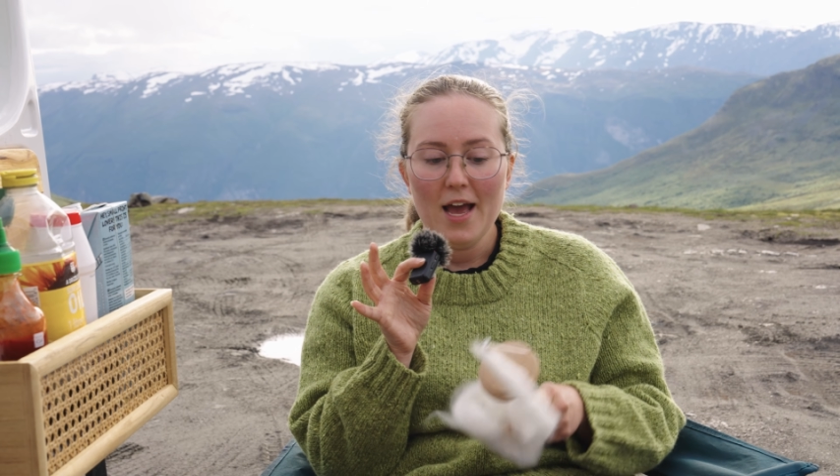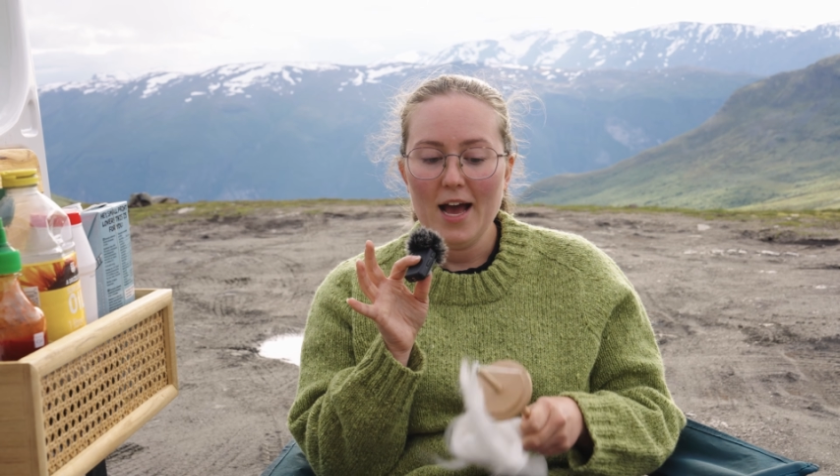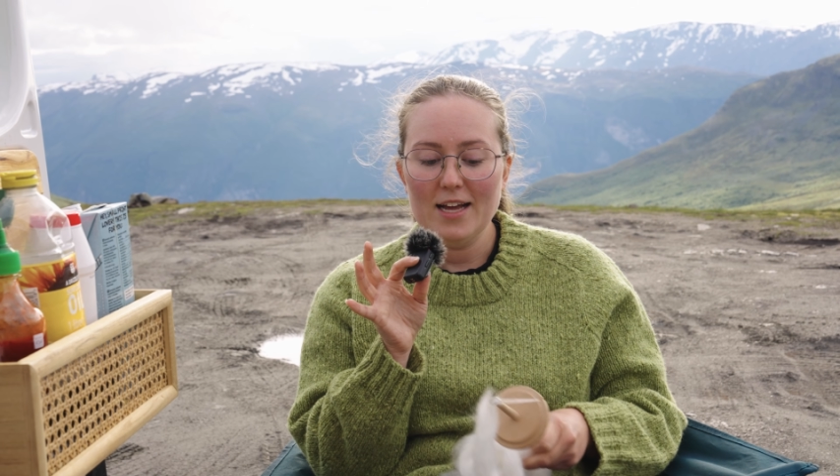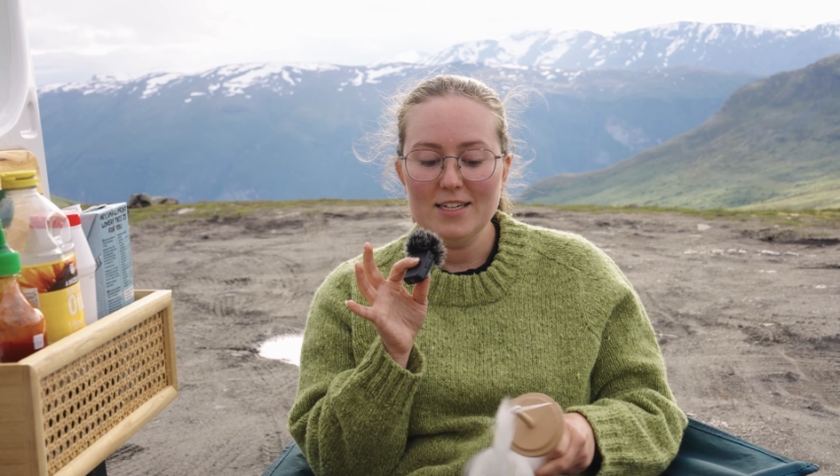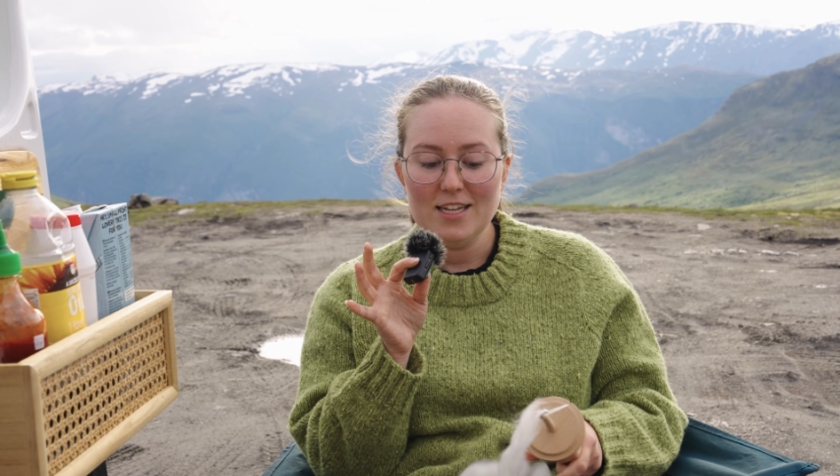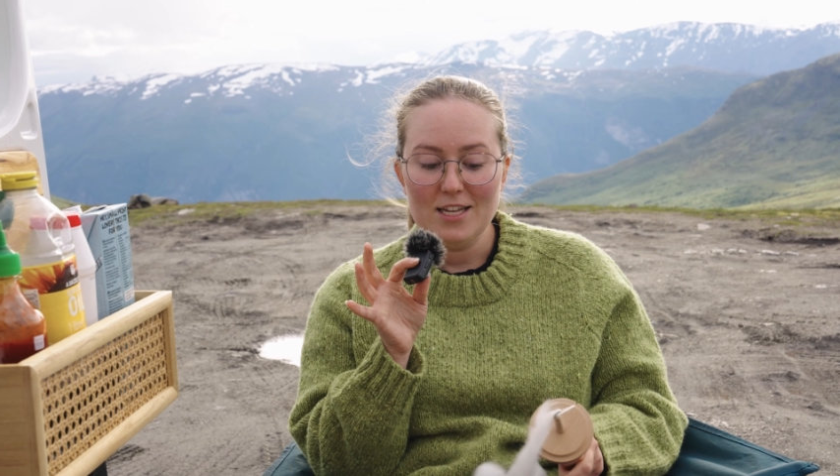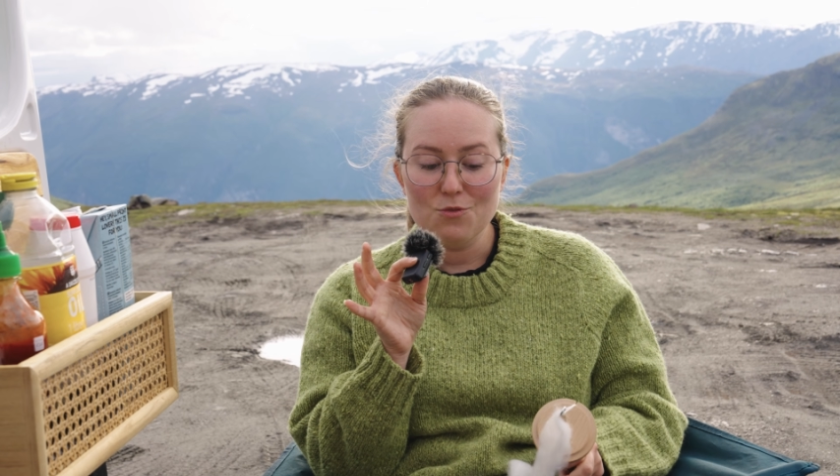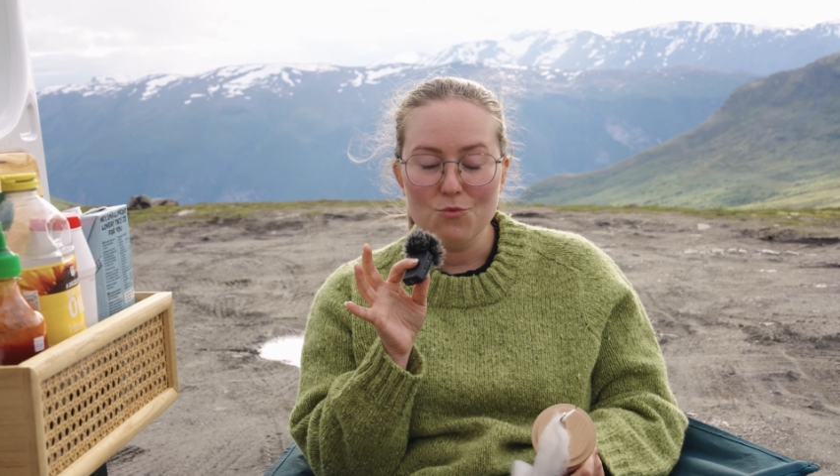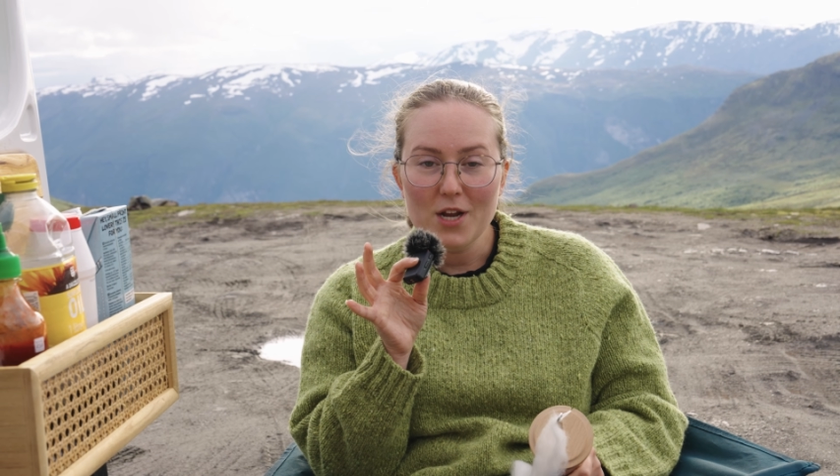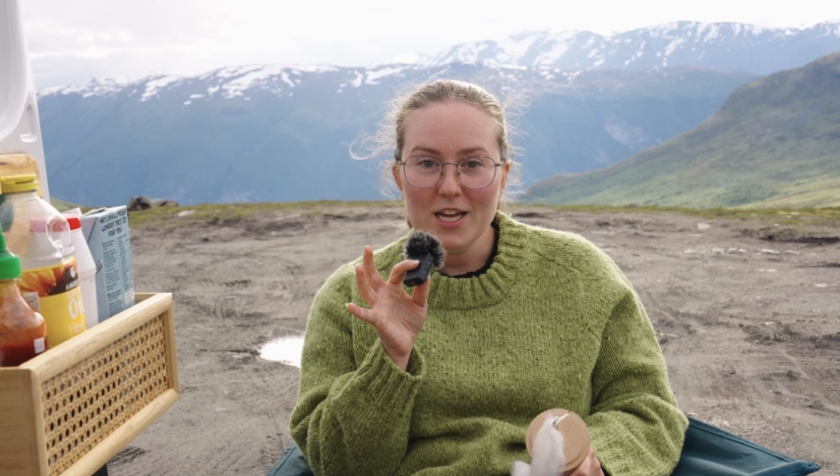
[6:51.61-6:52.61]
and
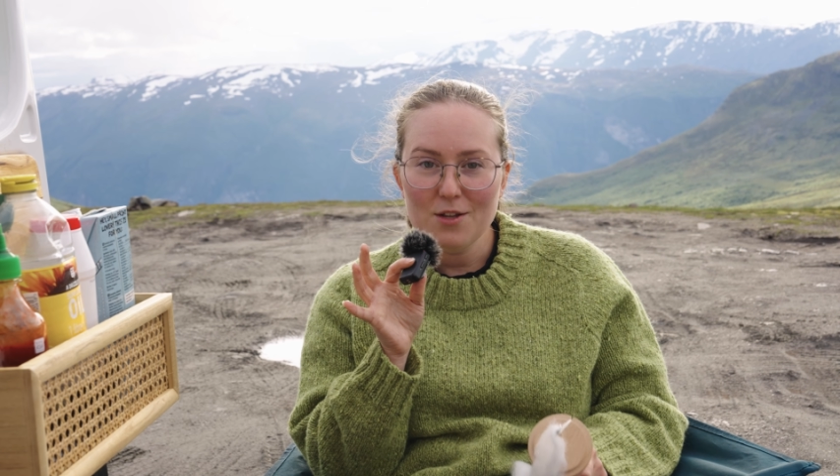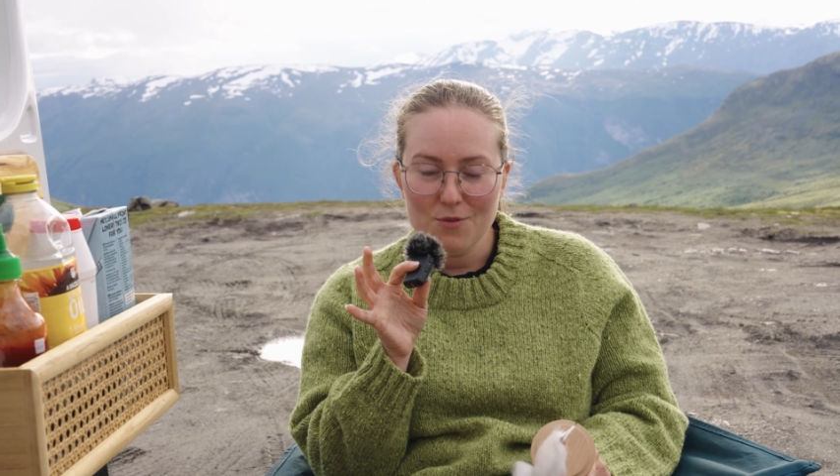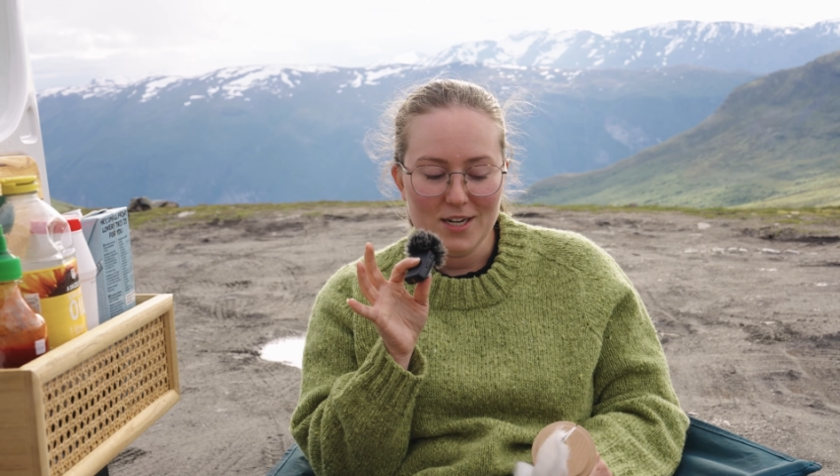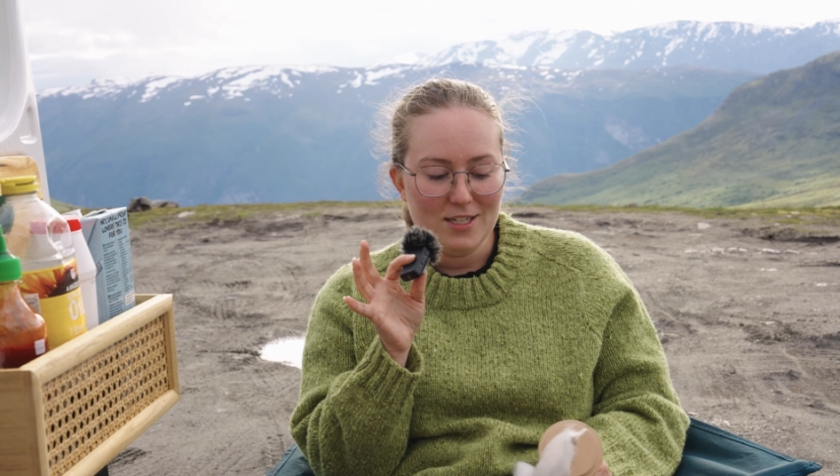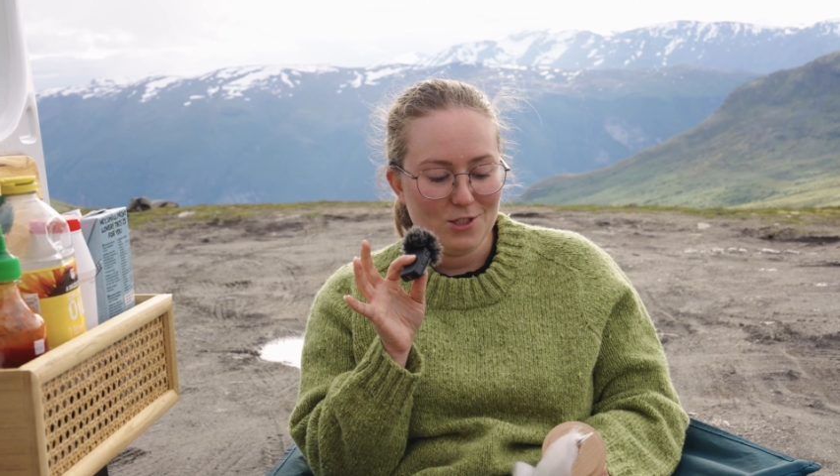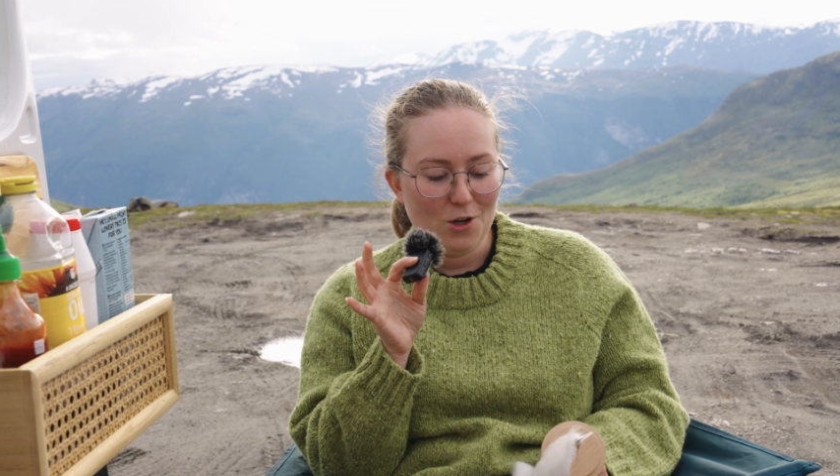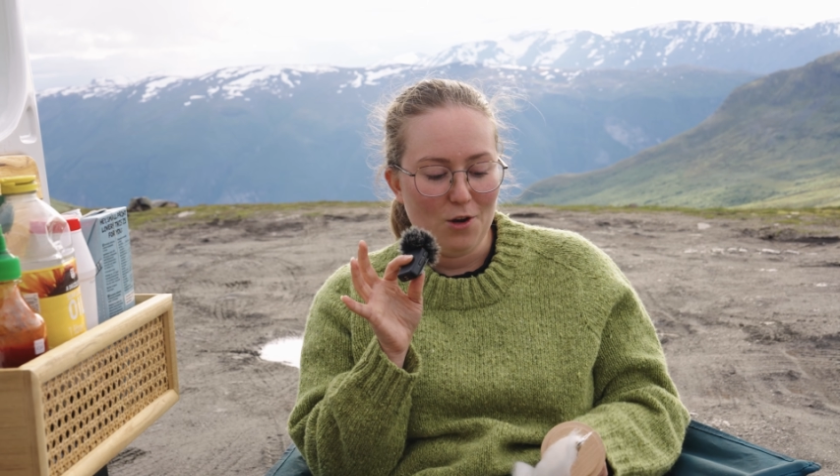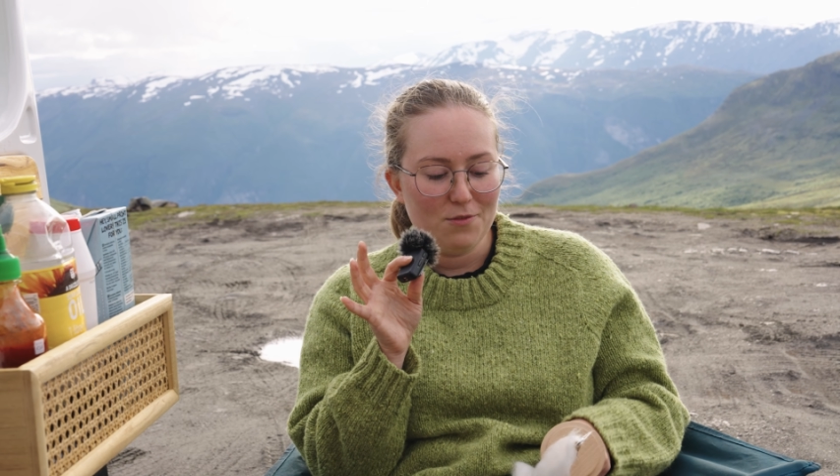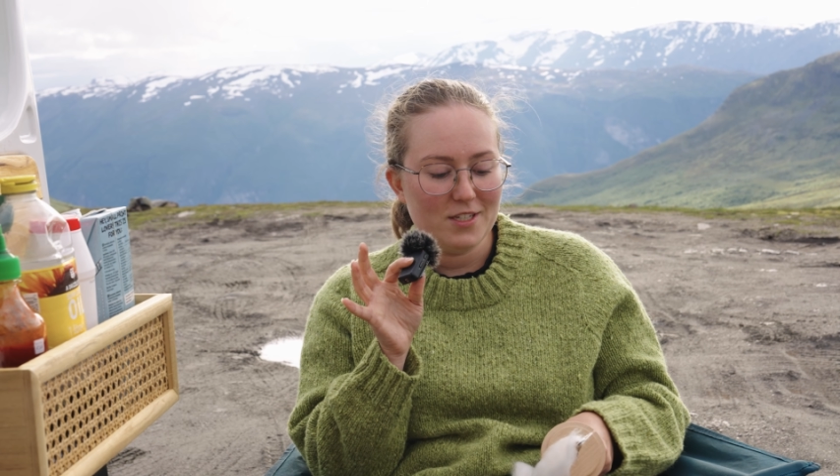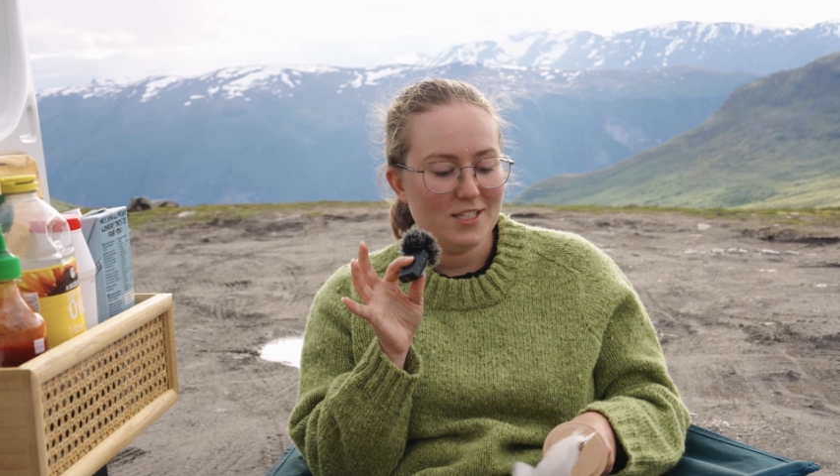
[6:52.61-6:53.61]
it's really, really
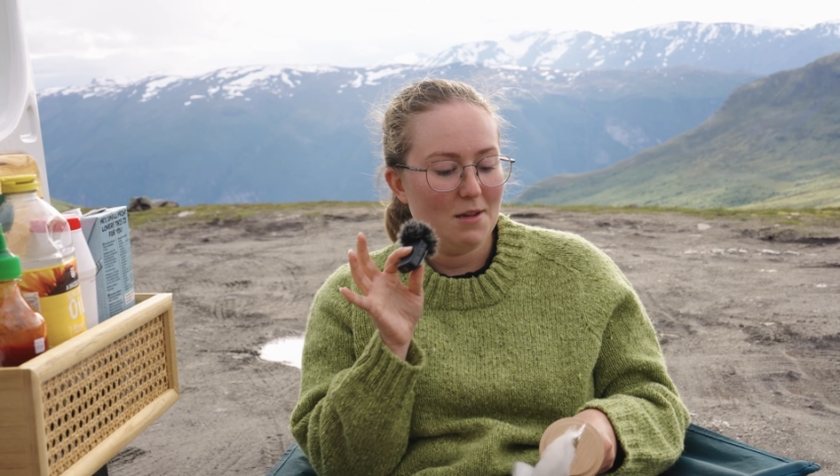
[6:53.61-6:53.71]
soft,